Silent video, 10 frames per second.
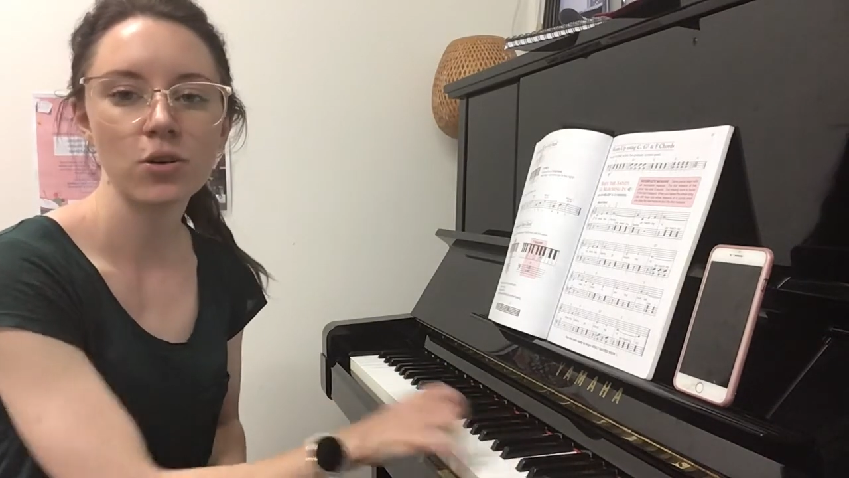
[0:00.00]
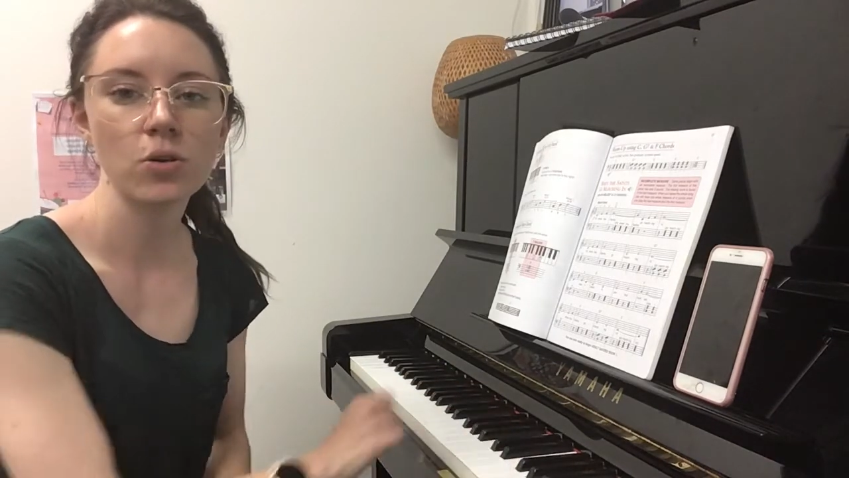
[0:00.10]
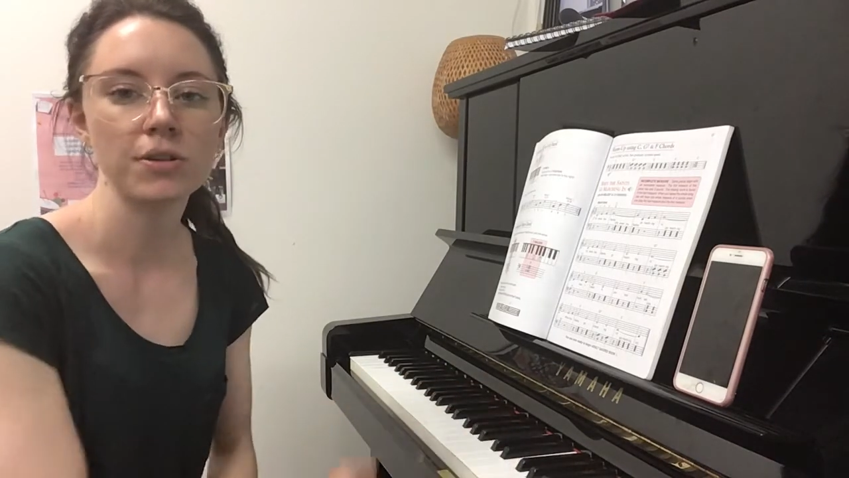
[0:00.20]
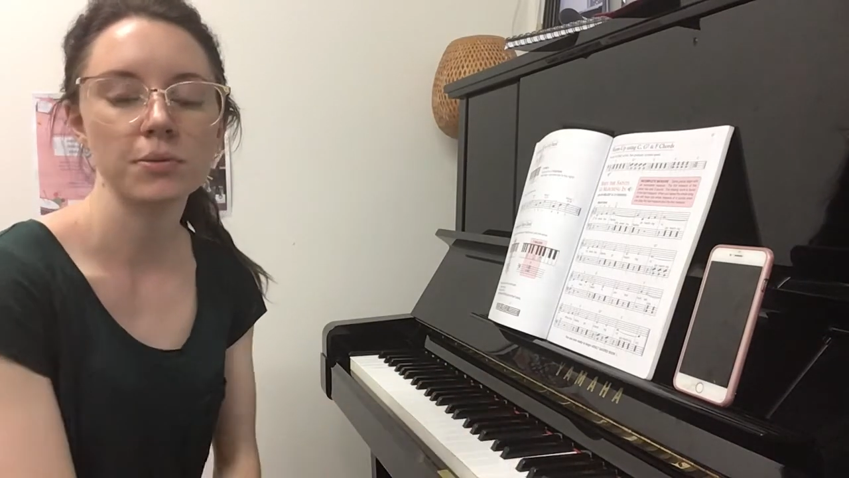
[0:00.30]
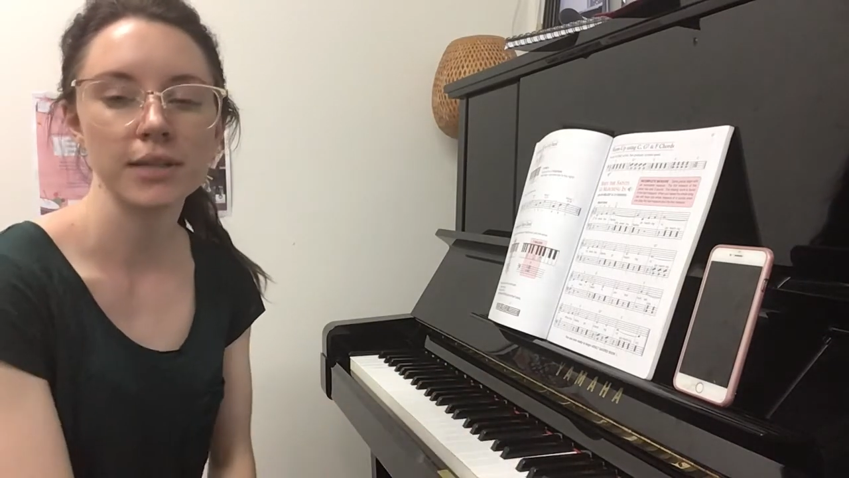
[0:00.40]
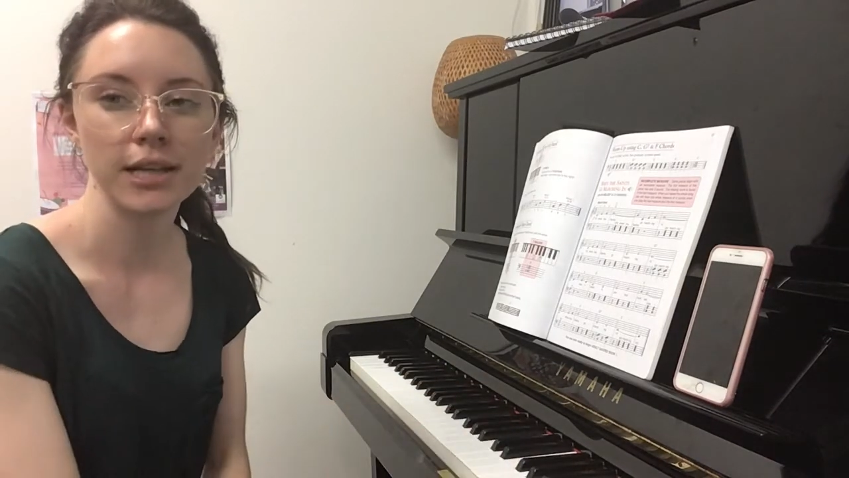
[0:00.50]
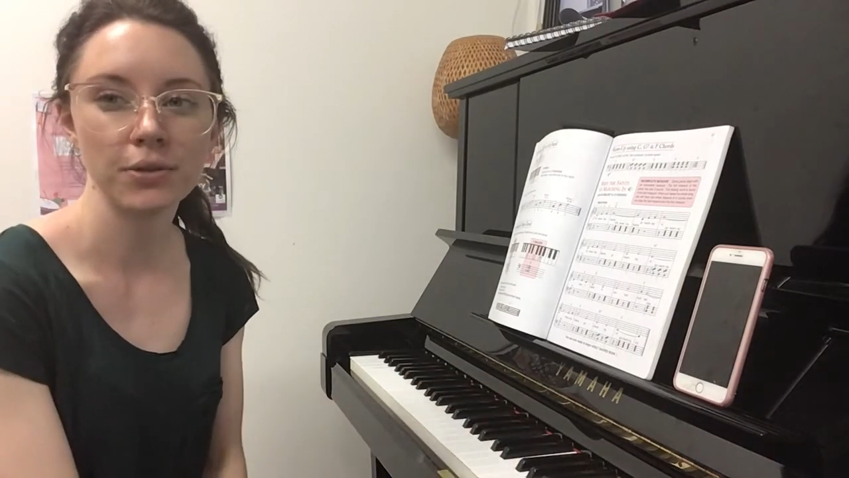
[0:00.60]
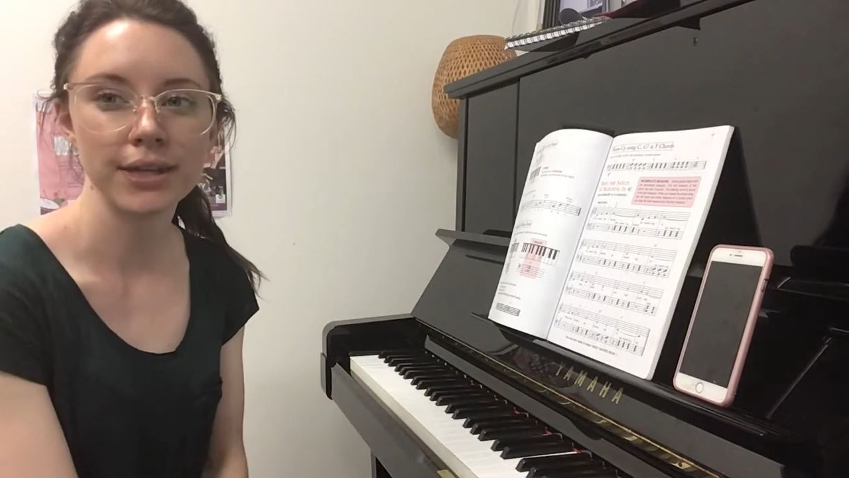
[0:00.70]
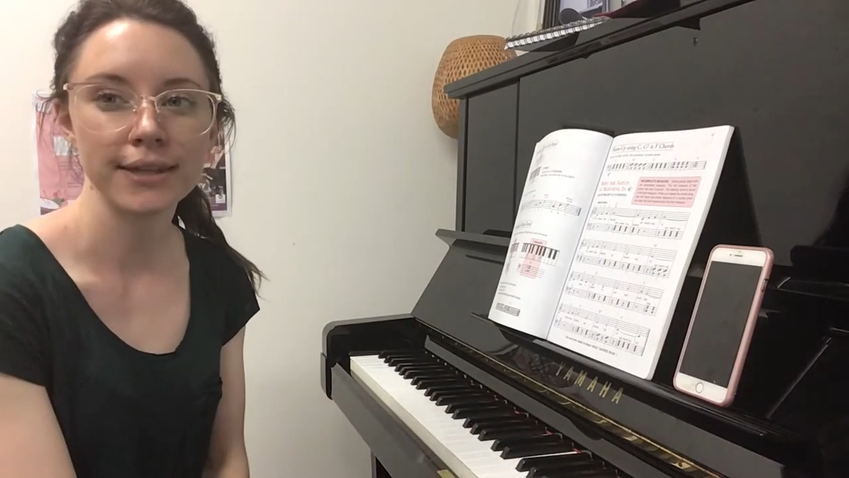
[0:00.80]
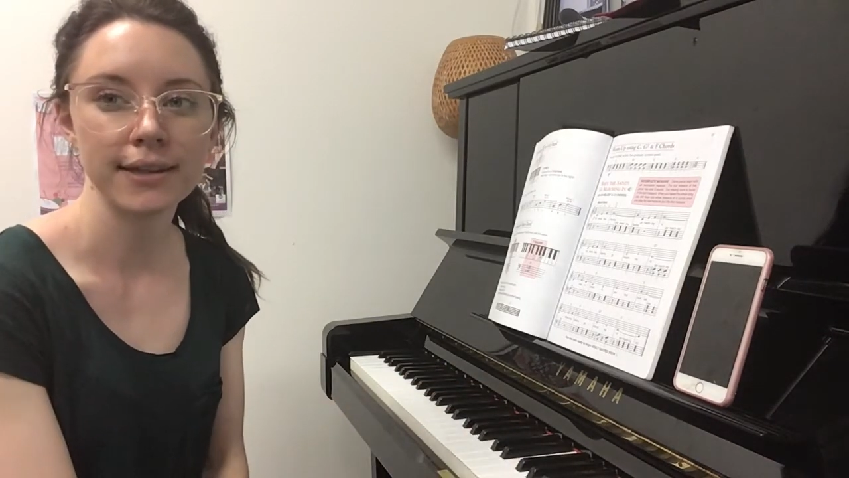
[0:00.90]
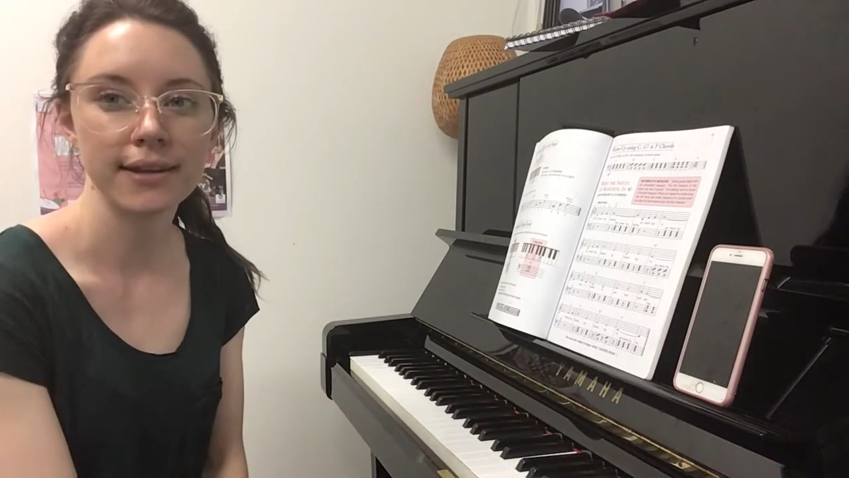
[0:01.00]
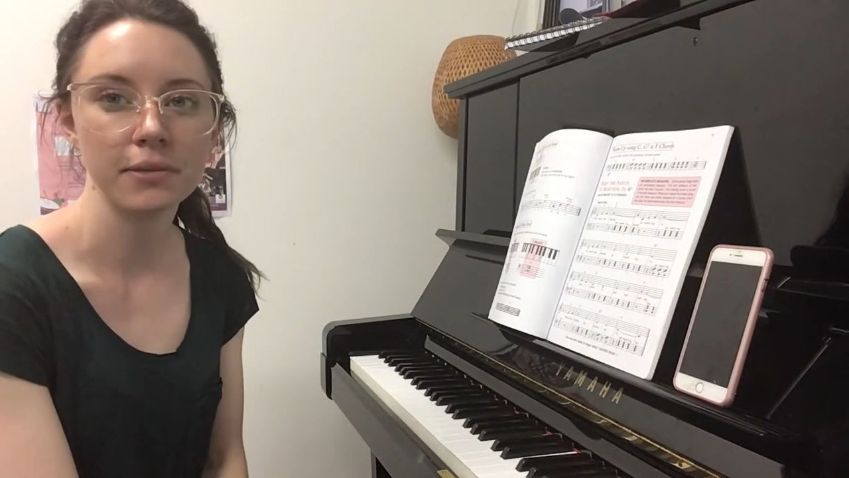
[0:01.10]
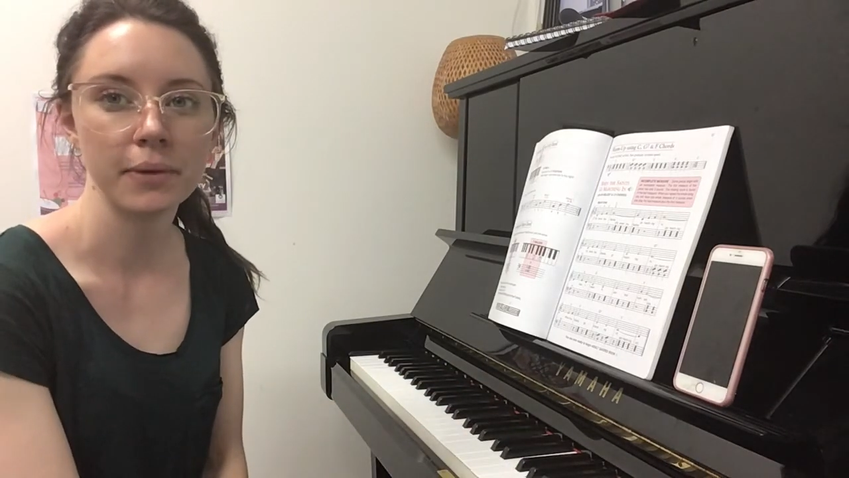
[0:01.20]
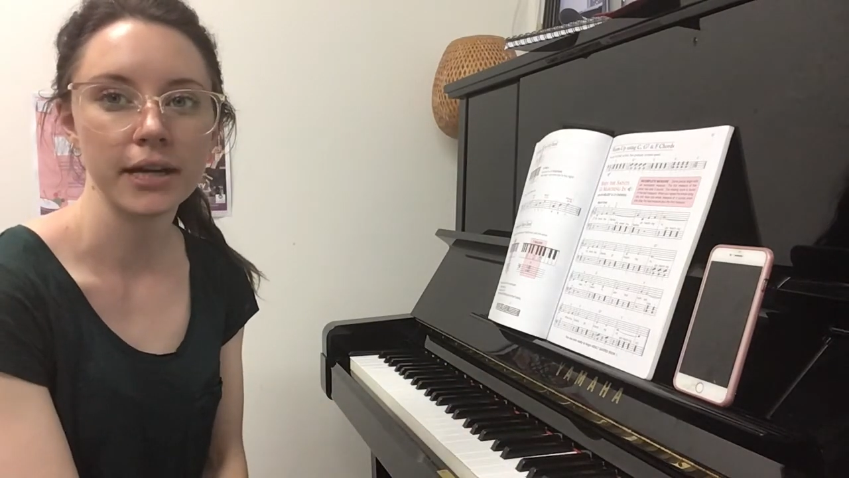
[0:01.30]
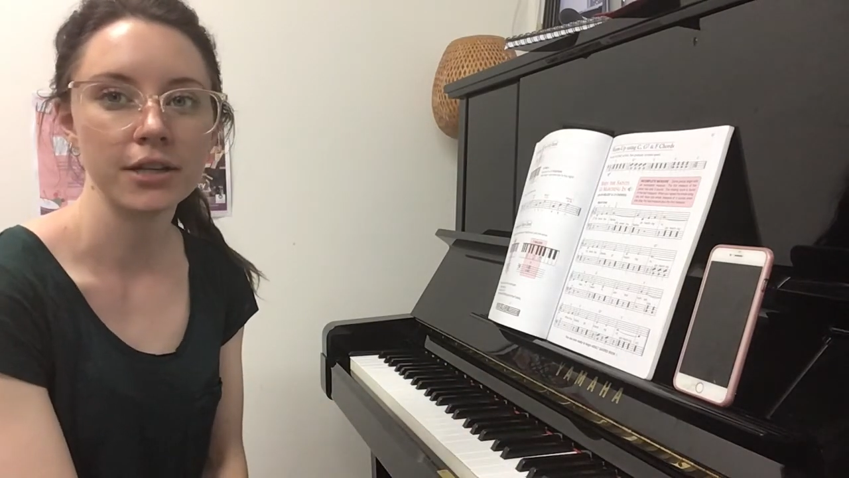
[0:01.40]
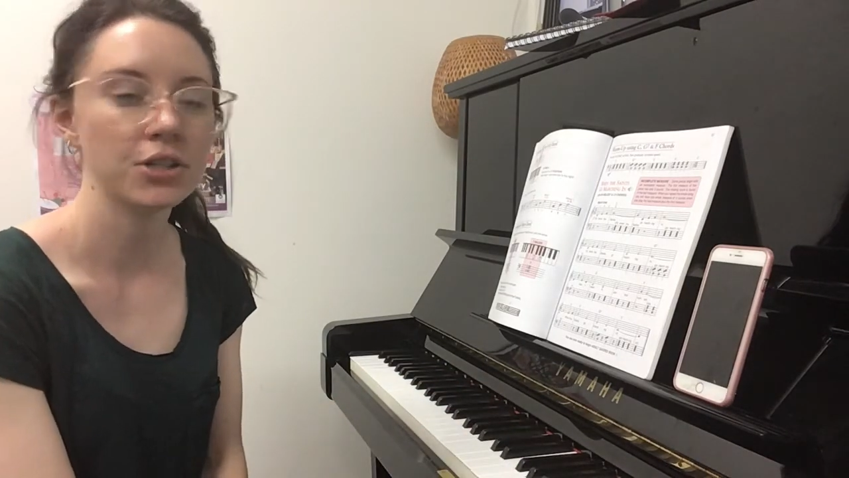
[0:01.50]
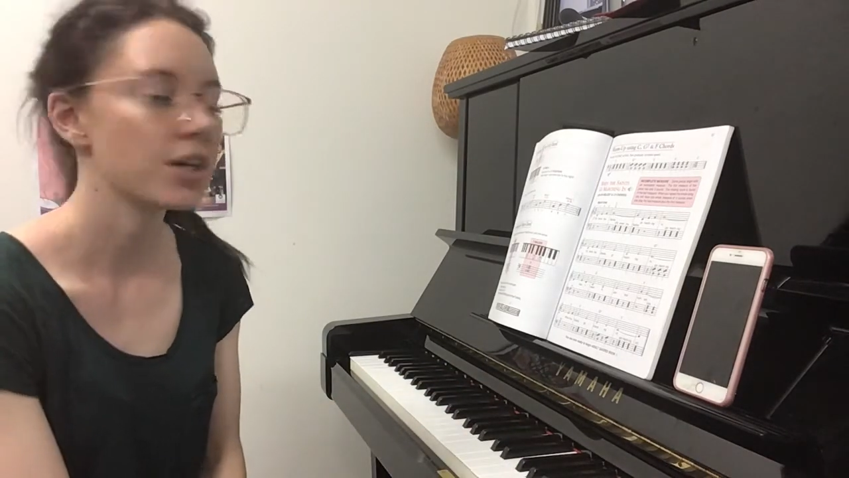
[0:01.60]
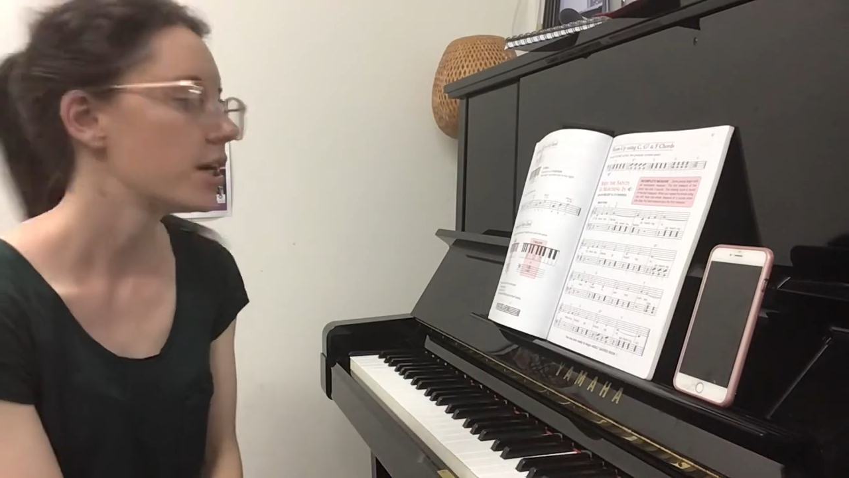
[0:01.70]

chords without looking at that other page.